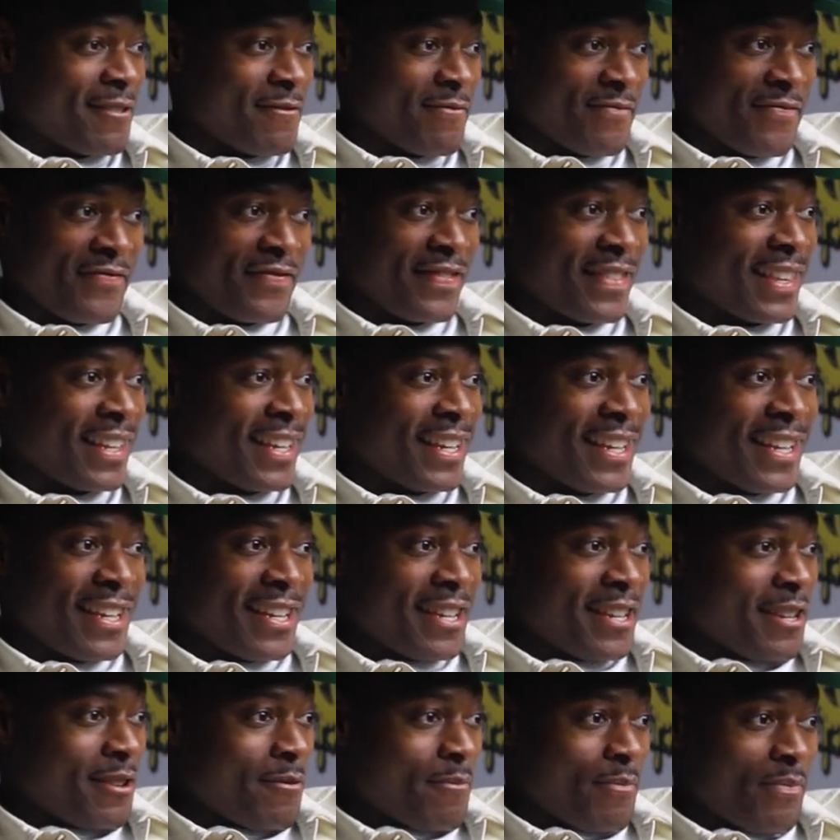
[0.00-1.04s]
Too much
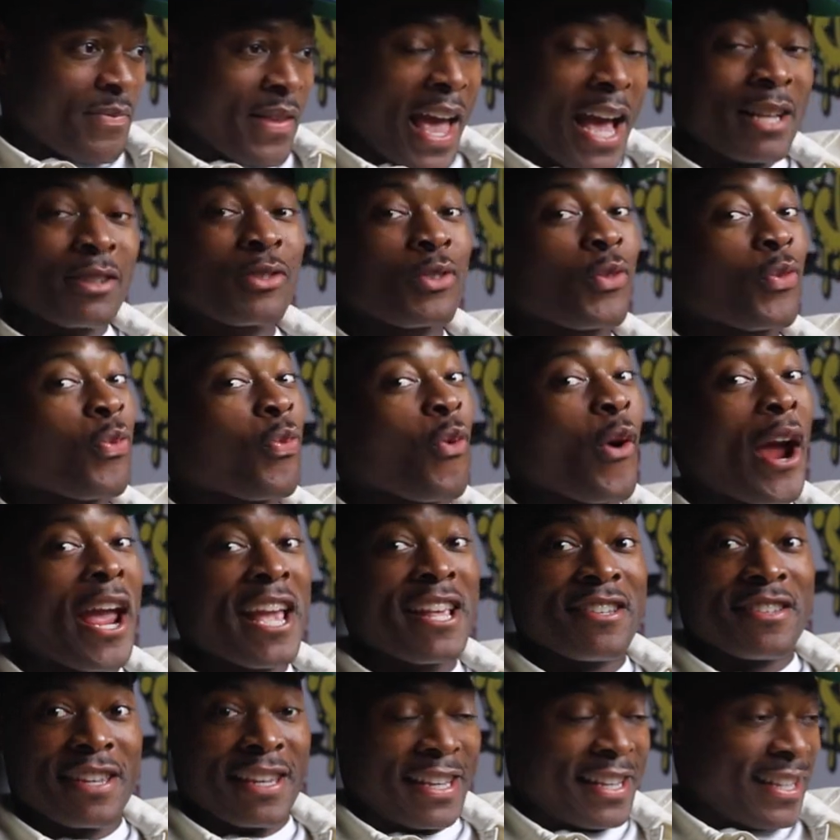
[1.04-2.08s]
rapping. That's I crazy. said
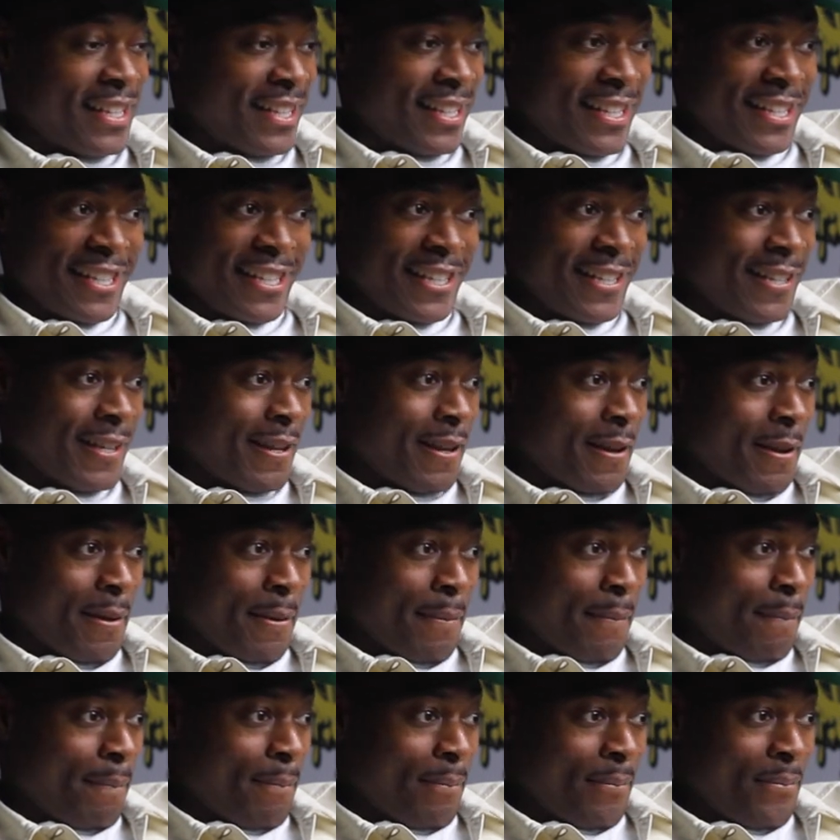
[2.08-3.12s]
too much rapping.
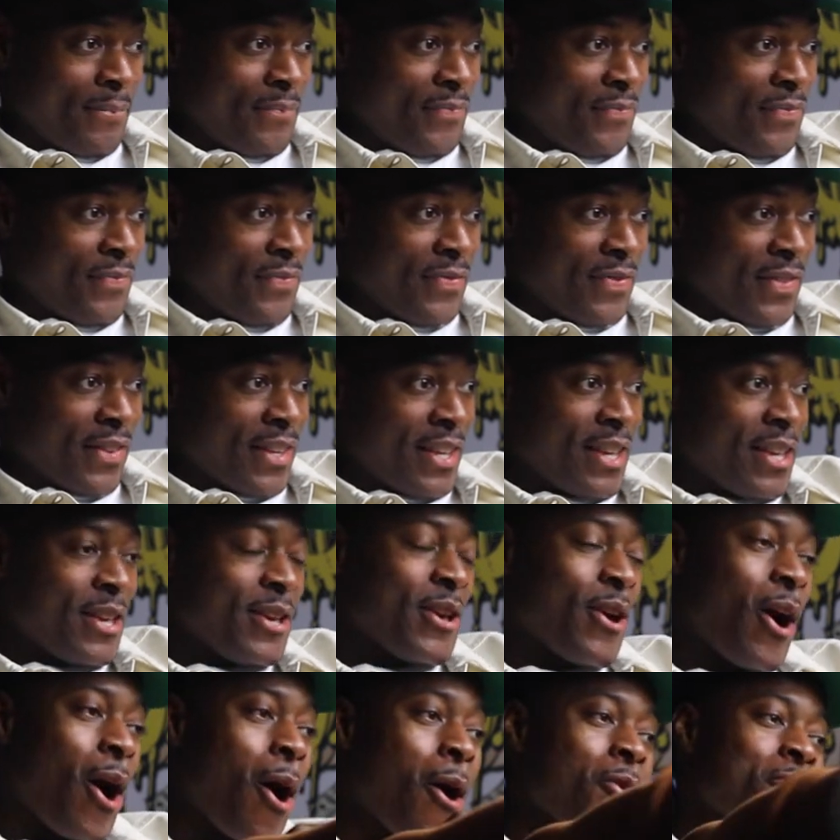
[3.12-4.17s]
You let your wife deal with
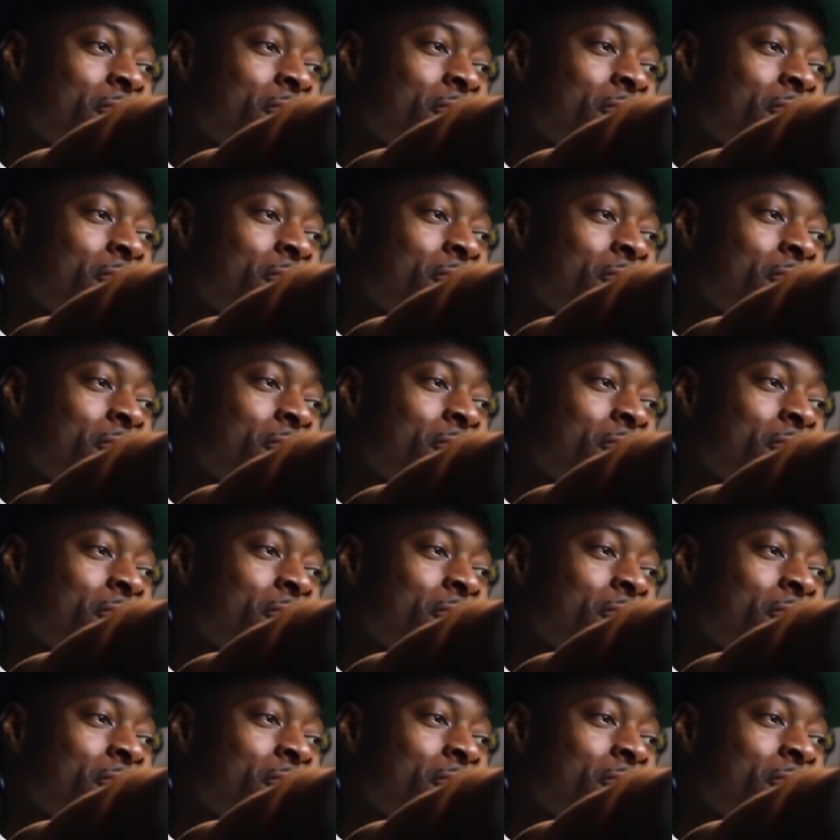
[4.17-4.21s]
all Hold